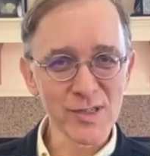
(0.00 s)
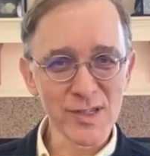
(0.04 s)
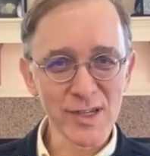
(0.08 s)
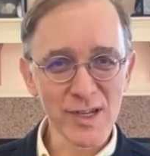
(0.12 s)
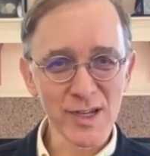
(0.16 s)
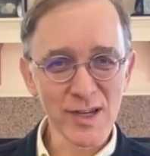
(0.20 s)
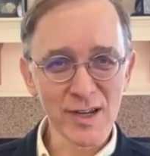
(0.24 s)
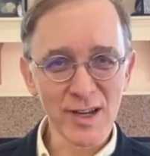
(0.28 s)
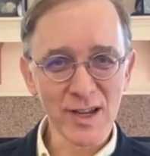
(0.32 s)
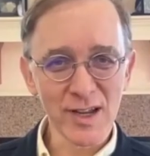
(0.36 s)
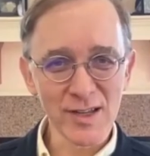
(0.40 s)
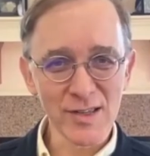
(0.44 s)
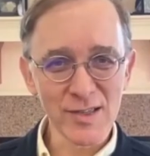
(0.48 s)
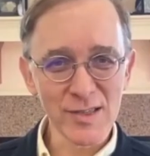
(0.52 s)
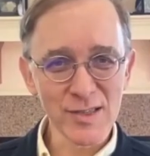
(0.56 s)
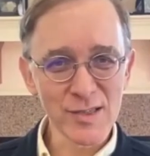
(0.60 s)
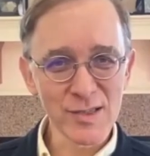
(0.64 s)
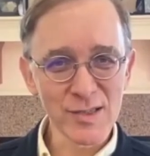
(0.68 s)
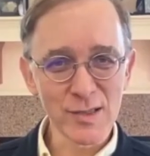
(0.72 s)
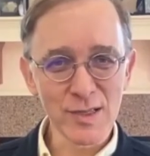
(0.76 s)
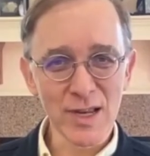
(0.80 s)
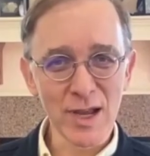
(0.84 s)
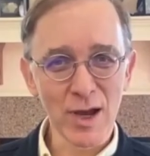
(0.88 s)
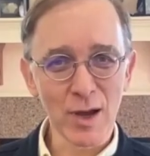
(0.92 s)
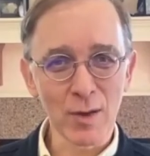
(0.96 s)
It has
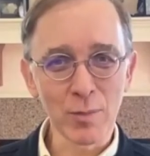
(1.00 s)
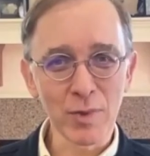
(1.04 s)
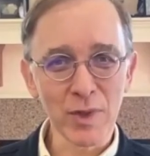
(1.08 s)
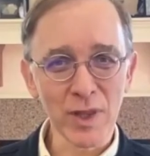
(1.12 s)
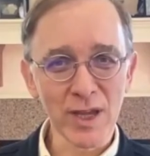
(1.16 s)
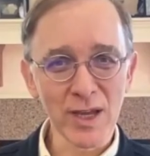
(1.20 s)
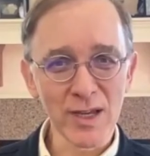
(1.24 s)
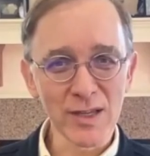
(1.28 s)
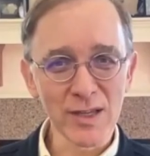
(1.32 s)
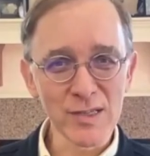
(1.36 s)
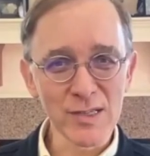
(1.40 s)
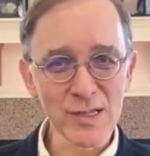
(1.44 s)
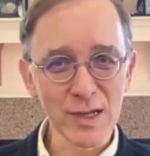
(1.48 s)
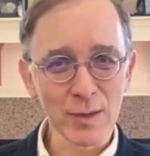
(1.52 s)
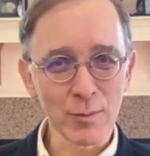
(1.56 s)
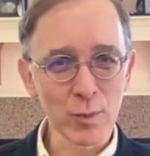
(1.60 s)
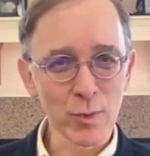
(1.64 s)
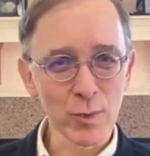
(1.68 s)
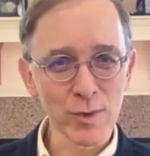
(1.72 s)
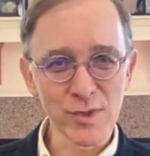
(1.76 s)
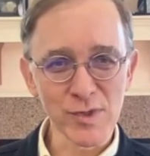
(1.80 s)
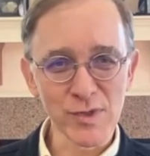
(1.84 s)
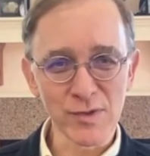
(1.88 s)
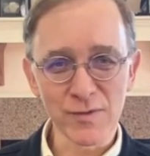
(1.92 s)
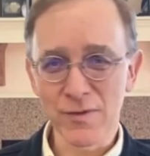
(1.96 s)
now placed
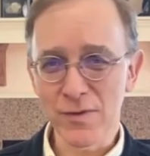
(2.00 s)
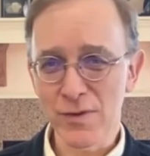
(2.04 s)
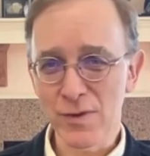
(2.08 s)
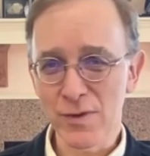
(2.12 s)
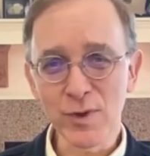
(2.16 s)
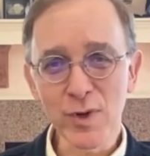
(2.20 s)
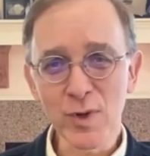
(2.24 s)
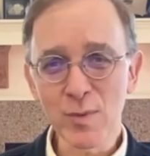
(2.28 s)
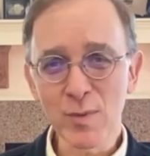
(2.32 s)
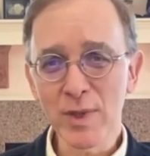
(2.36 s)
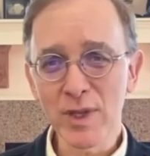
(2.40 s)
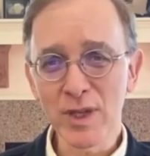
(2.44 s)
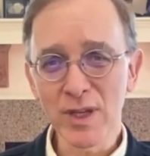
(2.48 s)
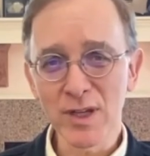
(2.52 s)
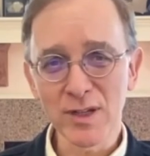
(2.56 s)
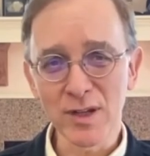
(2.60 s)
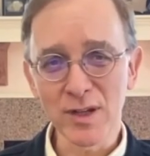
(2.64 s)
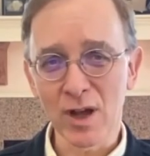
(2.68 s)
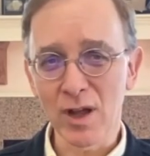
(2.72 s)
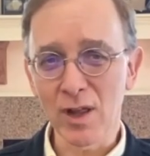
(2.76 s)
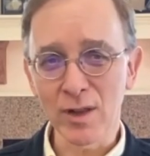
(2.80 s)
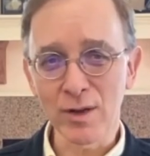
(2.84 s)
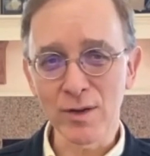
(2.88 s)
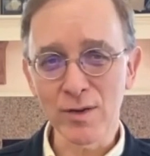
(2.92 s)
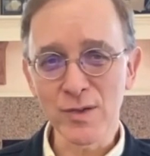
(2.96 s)
upwards of $30 million
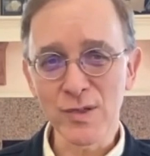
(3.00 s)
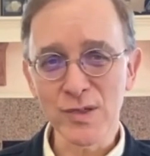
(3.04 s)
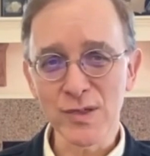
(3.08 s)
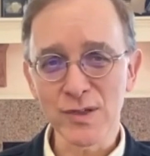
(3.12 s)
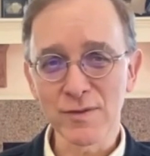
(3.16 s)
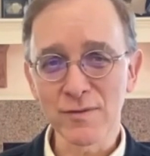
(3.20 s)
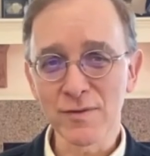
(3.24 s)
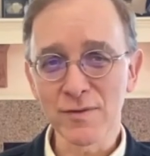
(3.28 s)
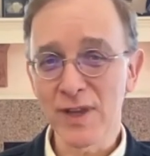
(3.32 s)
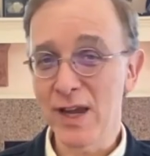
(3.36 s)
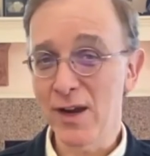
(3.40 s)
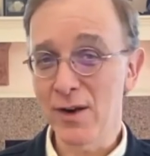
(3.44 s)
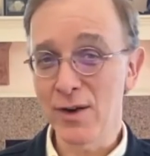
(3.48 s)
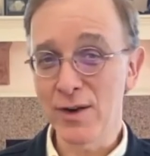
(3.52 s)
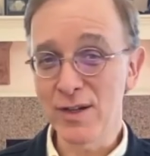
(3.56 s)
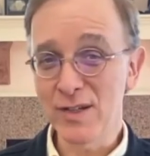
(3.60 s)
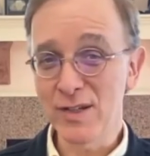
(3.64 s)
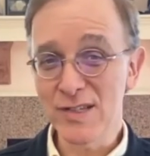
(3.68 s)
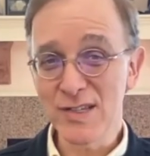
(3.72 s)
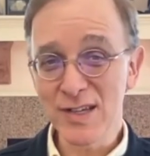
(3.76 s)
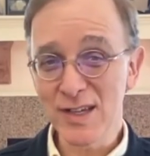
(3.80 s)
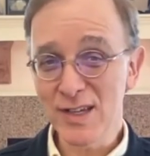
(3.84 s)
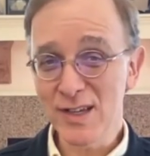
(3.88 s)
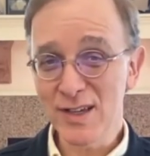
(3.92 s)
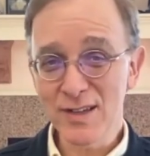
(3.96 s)
of
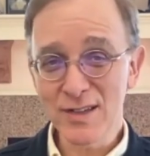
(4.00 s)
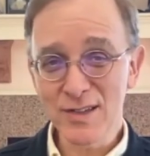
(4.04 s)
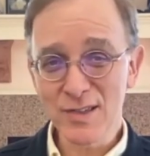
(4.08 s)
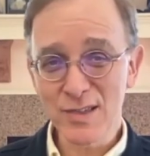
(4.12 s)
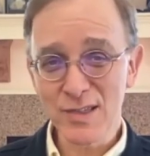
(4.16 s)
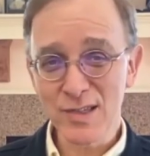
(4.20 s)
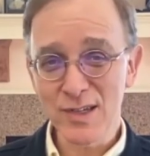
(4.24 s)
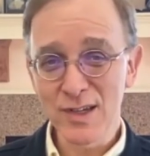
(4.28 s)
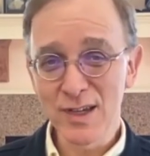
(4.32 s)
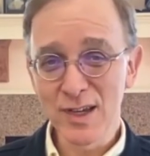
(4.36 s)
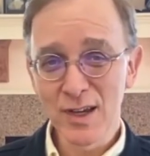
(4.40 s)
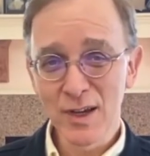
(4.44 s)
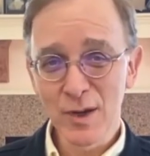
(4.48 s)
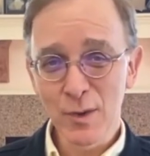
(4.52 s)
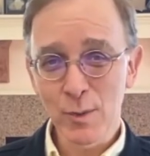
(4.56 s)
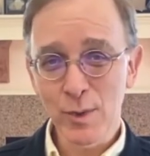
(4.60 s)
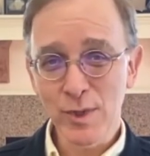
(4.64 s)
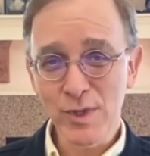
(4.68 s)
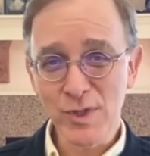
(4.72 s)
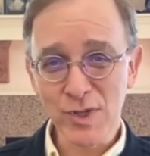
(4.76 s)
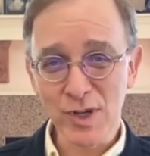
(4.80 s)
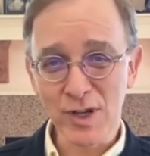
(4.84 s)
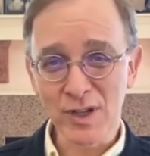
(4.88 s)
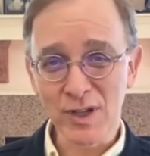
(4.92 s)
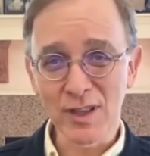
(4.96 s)
guarantees,
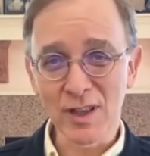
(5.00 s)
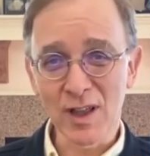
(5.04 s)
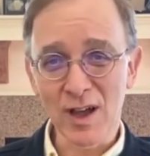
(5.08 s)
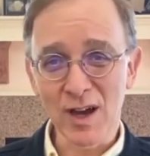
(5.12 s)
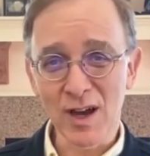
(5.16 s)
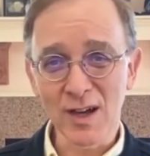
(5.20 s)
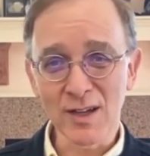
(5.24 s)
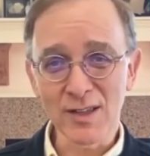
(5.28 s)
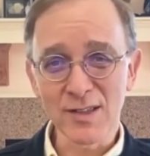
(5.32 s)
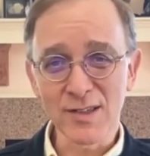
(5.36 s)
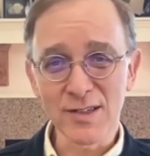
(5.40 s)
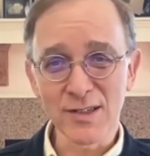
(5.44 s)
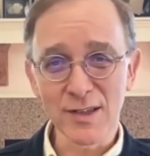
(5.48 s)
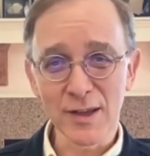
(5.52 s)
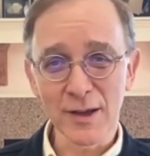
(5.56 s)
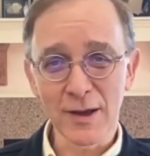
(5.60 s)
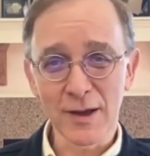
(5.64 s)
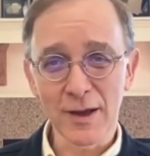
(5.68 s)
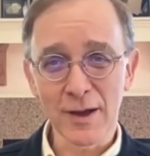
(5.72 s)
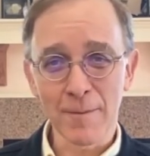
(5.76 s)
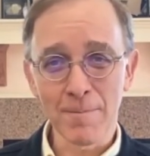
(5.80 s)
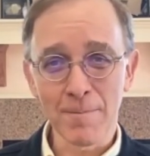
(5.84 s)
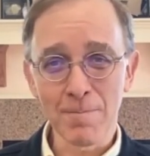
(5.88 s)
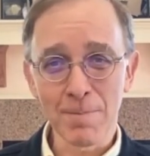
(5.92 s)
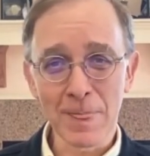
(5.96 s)
which unlocked
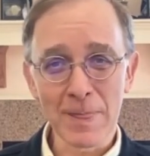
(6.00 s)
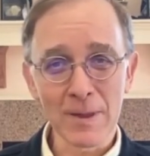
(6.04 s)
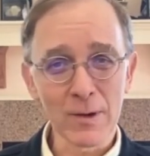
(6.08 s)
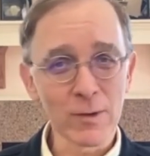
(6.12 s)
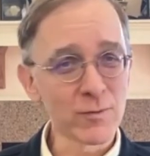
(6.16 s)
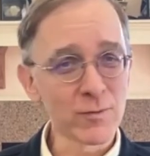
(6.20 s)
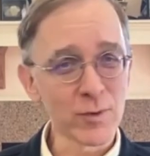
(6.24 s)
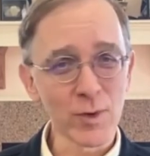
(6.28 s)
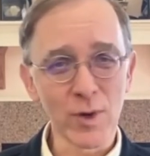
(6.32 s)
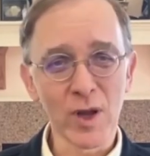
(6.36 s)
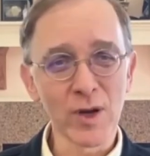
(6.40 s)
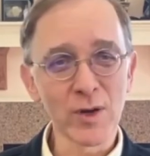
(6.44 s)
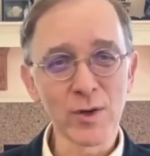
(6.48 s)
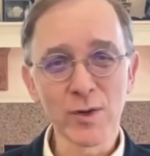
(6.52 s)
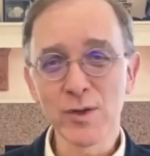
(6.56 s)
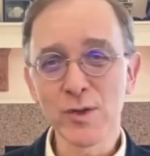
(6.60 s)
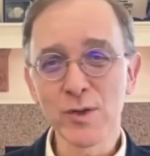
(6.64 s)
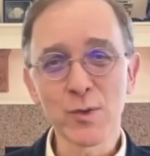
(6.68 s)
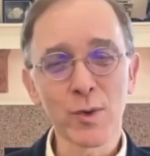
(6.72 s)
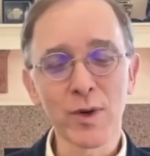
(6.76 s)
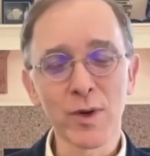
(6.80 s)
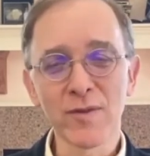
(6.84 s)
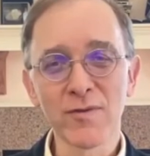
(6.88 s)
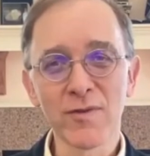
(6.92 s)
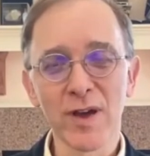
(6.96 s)
over
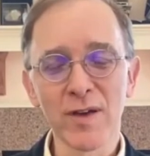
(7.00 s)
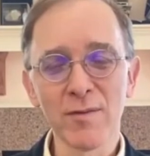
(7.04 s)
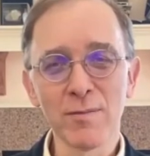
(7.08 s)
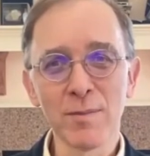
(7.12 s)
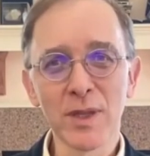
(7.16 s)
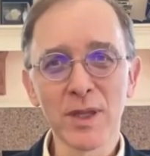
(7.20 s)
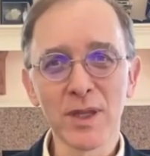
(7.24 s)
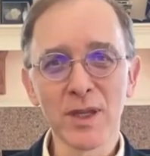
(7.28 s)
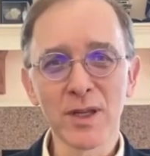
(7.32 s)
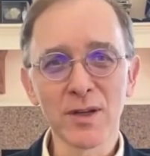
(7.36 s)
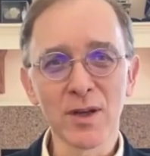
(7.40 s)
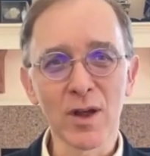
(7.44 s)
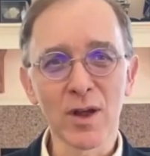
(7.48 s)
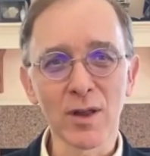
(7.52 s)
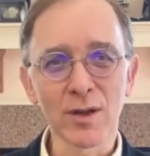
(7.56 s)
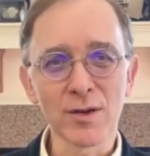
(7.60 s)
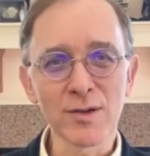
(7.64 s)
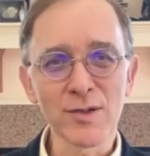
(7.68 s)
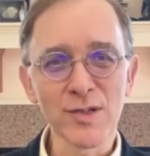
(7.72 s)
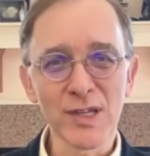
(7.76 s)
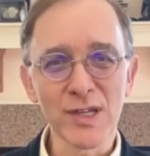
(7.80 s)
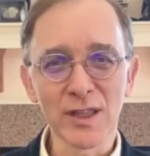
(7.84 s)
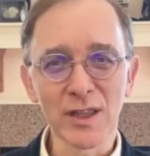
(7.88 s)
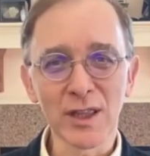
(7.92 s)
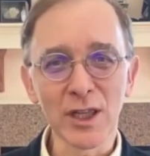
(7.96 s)
$125 million
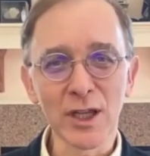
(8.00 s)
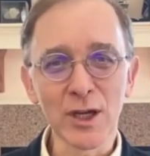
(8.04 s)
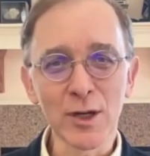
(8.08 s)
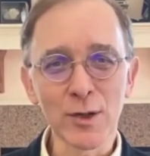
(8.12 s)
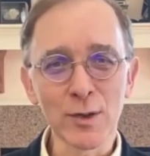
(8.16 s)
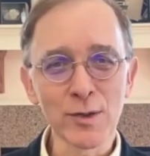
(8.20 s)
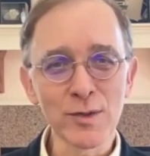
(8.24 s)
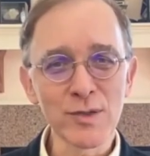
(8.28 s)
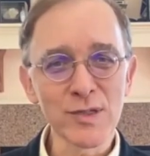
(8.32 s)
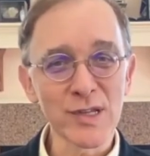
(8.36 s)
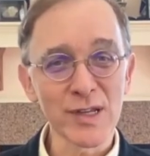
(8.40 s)
in loans.